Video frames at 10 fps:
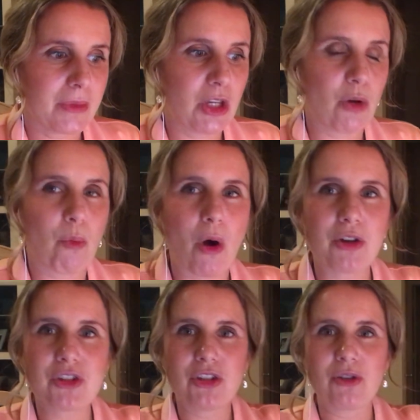You
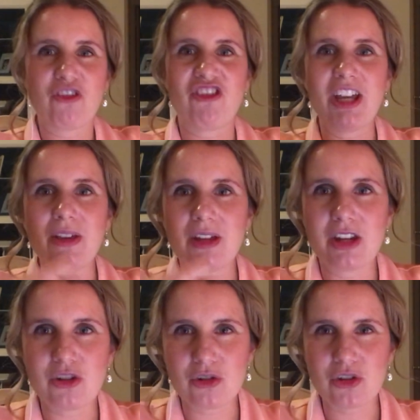want to feel it
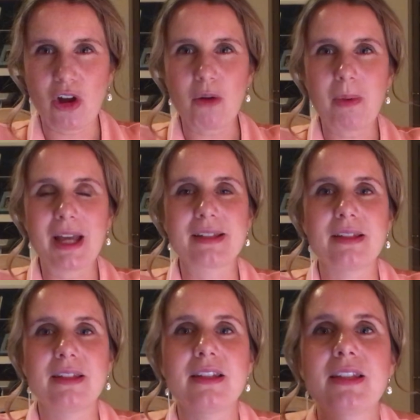in your solar
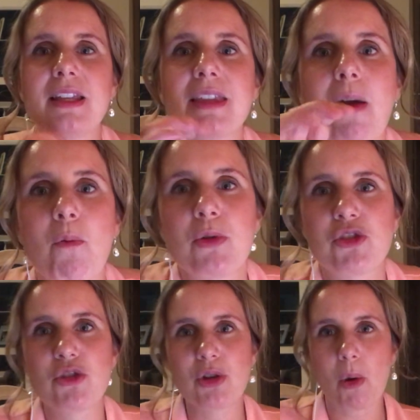plexus, this thing that
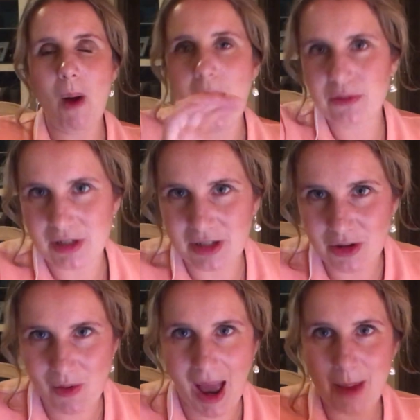wants to go out and
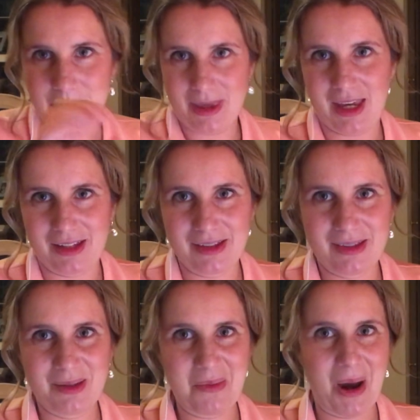grab
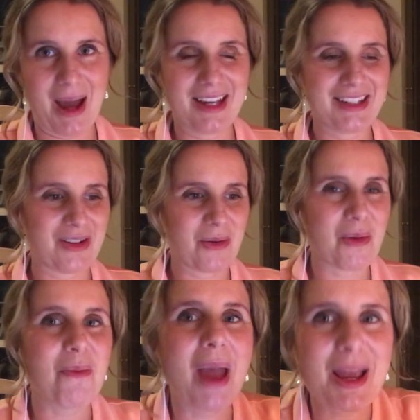things, right,
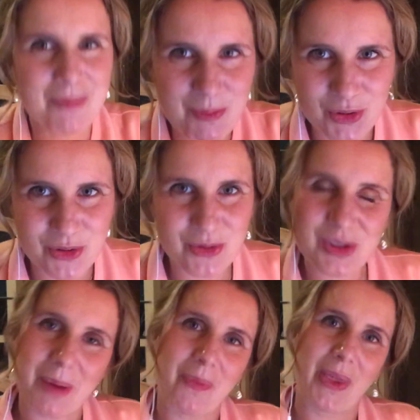or make people do
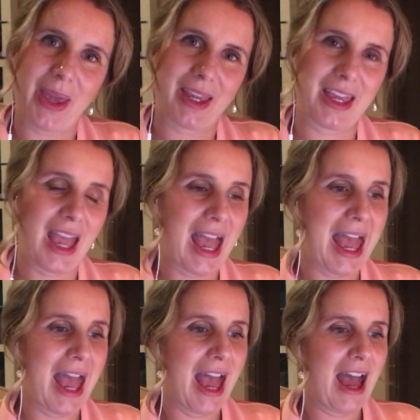something,
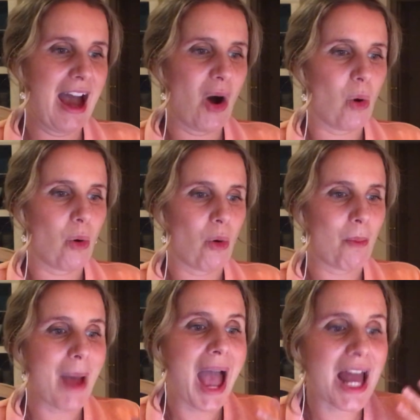or
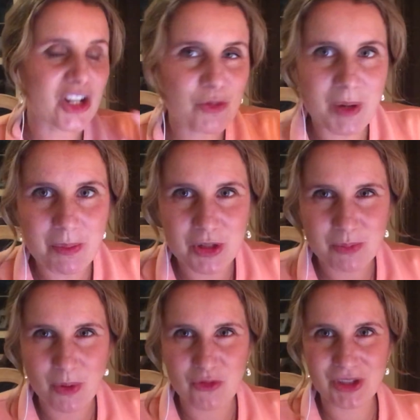manage people's
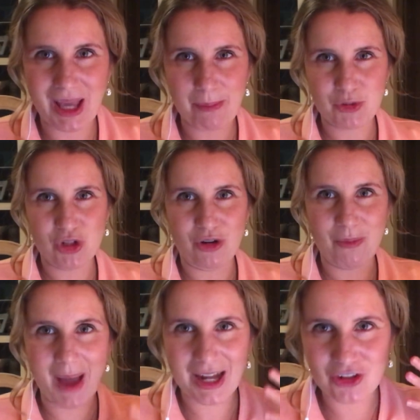perception, or
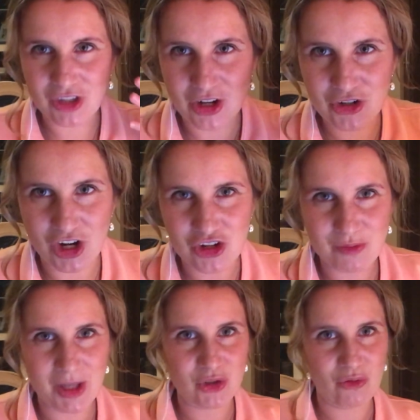manage their
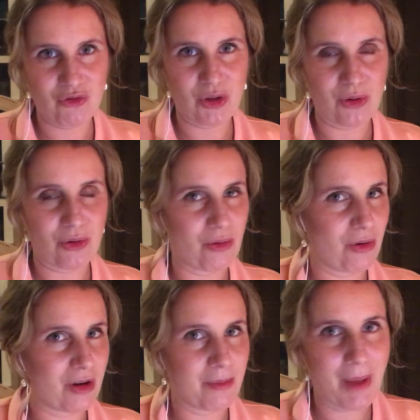judgments of you,
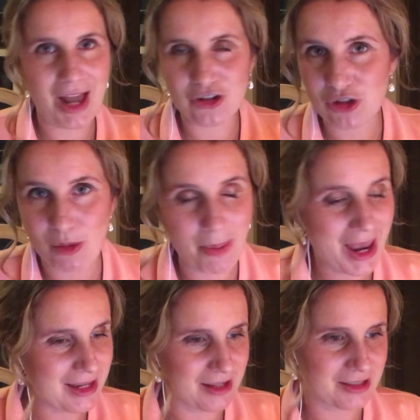or manage their
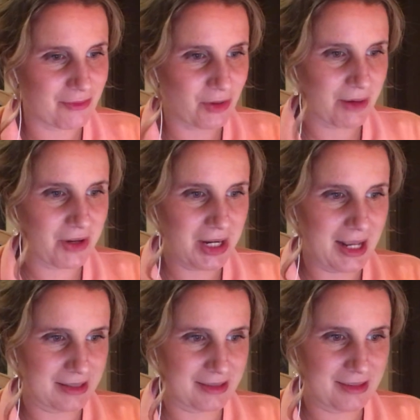opinions, whatever
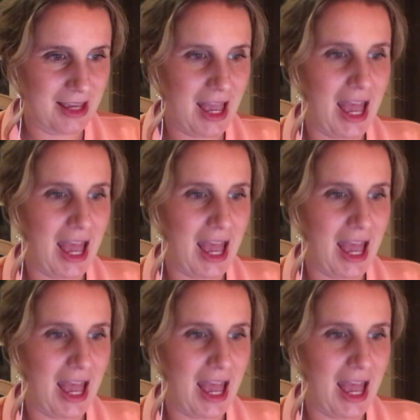it is.